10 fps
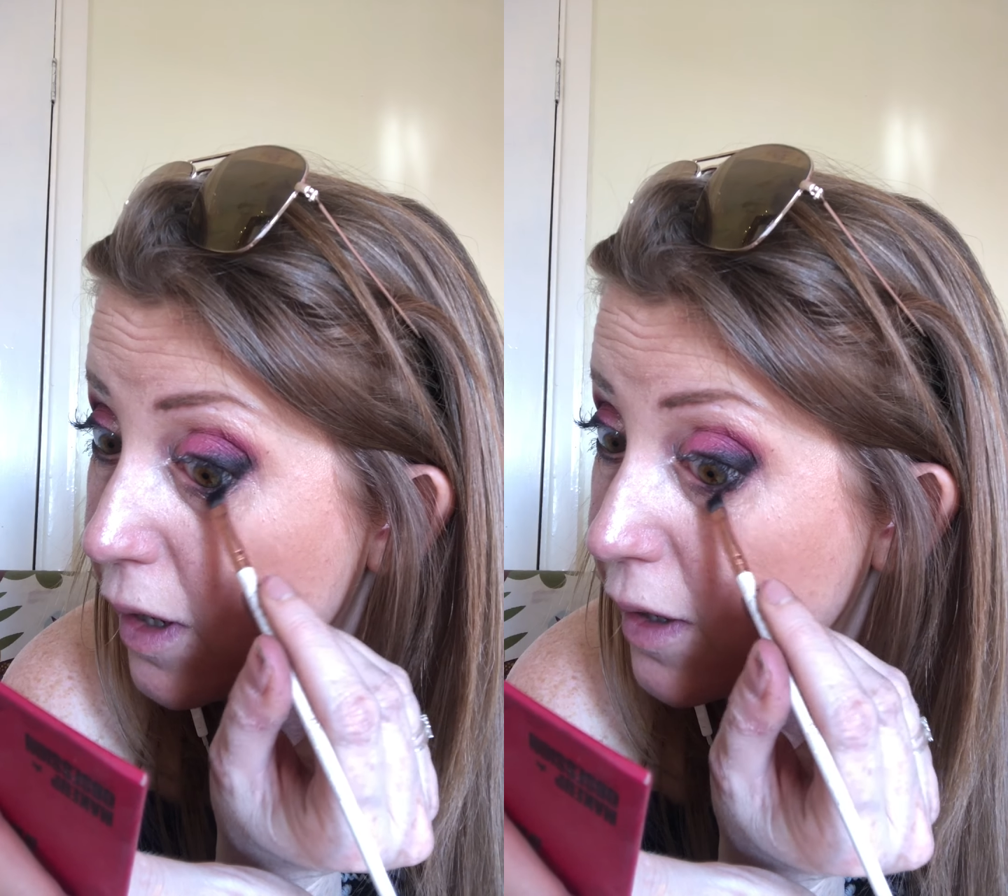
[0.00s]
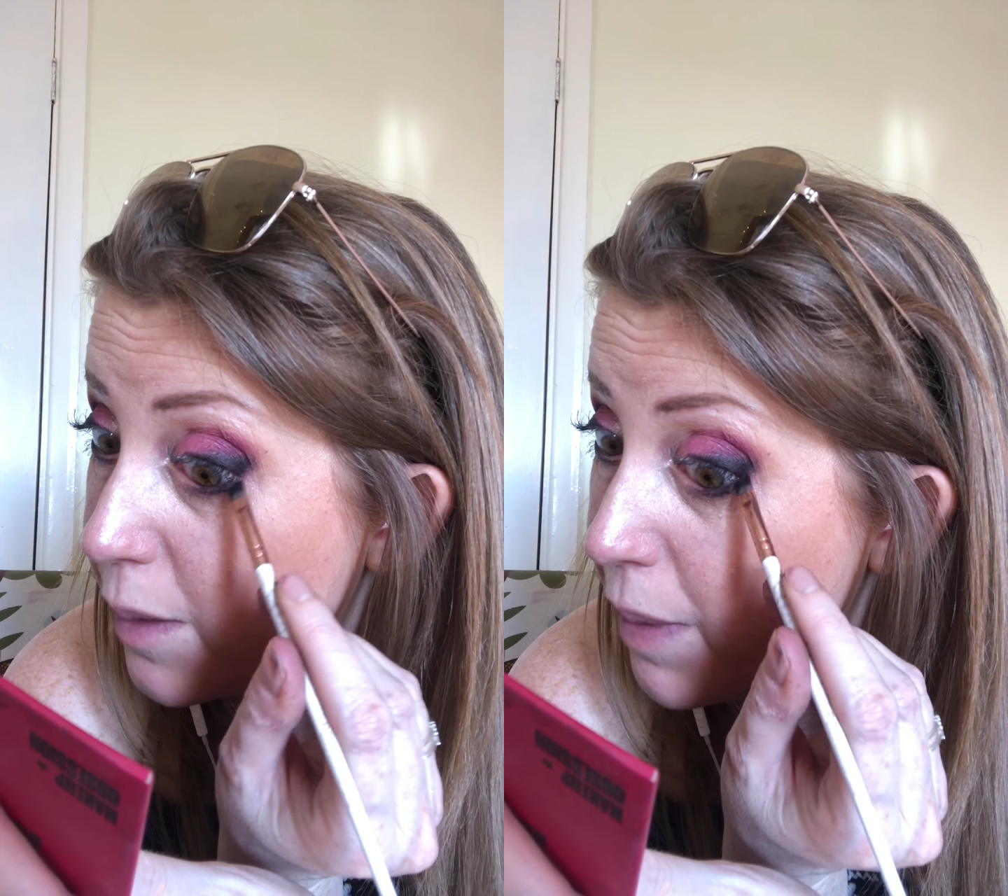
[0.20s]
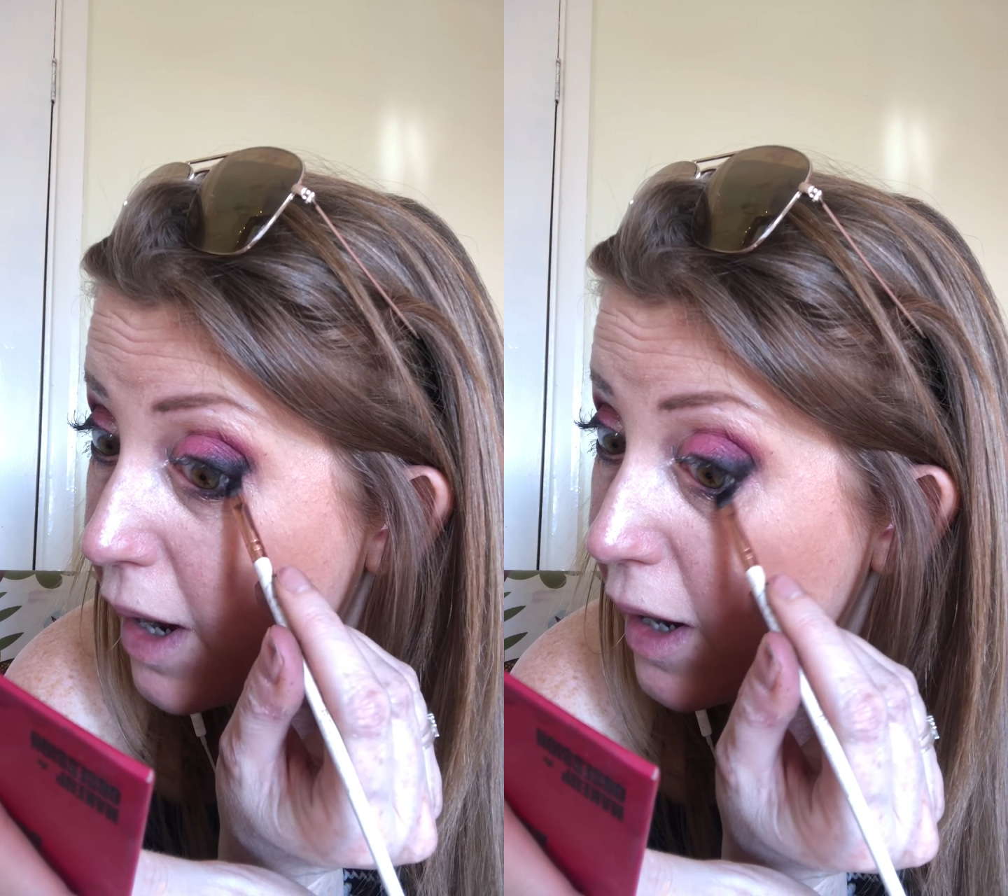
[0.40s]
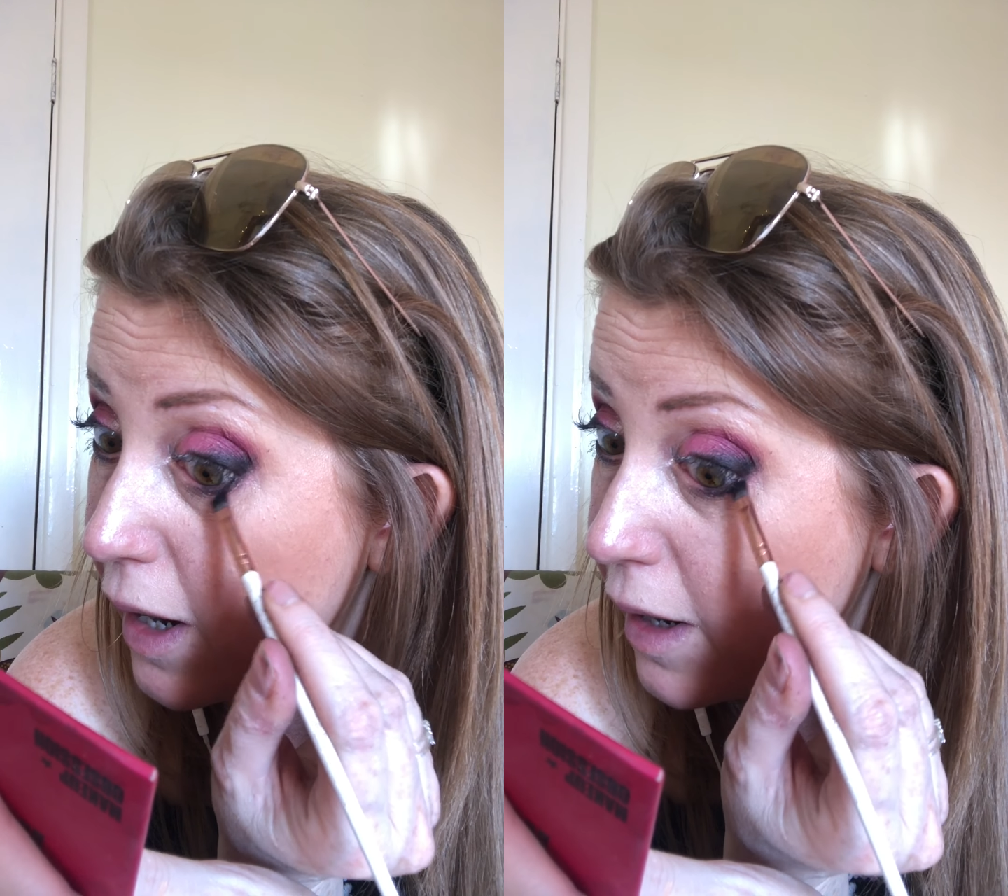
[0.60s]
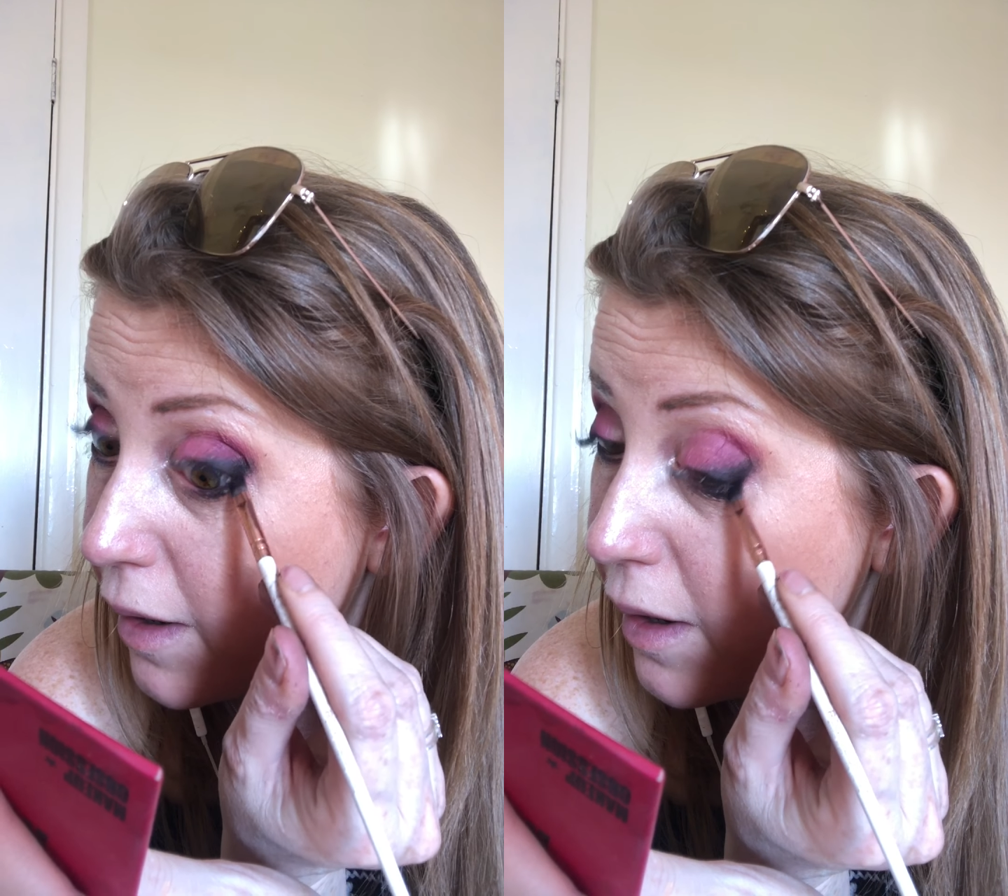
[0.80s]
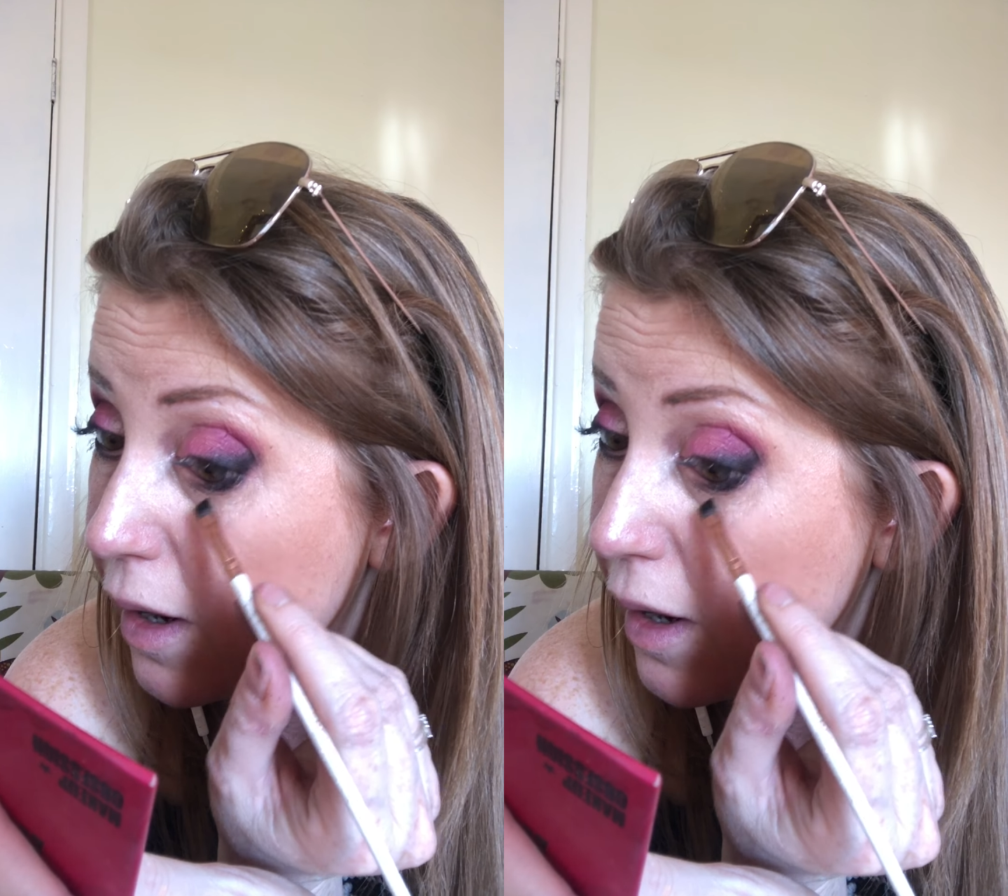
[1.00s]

in the palette.